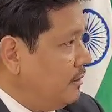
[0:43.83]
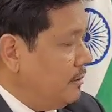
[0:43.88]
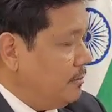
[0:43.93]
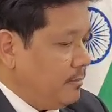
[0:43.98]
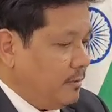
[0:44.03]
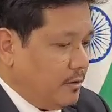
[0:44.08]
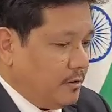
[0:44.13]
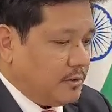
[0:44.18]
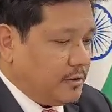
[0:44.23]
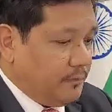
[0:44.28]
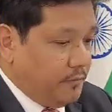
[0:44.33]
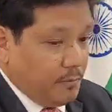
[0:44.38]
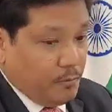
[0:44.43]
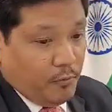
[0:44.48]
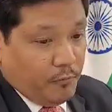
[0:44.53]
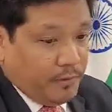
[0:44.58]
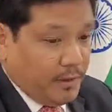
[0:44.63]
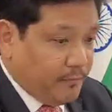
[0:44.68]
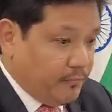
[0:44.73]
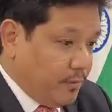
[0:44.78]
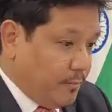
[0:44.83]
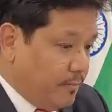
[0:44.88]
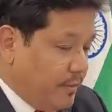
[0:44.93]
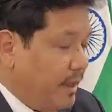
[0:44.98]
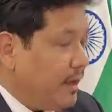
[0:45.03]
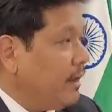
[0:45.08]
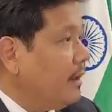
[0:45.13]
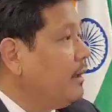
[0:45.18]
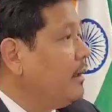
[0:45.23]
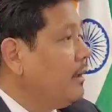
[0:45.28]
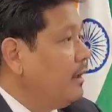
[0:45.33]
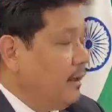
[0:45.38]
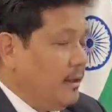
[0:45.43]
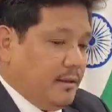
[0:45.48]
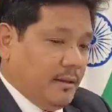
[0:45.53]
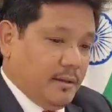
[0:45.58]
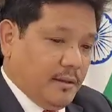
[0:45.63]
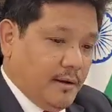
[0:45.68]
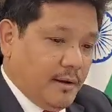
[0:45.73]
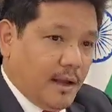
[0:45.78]
because if you move them from there,
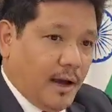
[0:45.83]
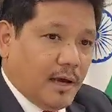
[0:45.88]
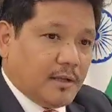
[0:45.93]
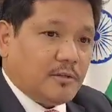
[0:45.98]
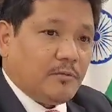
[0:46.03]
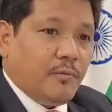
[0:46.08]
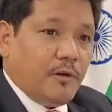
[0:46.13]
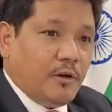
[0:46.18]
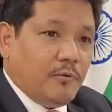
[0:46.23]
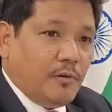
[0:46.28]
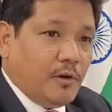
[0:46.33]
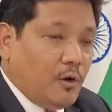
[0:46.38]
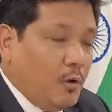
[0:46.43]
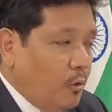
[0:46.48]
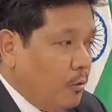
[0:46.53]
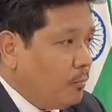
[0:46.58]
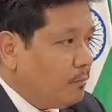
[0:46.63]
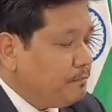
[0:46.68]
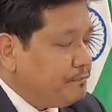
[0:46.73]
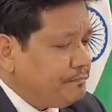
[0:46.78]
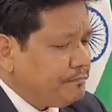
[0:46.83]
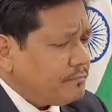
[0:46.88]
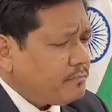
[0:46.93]
then they'll ask, where do we go?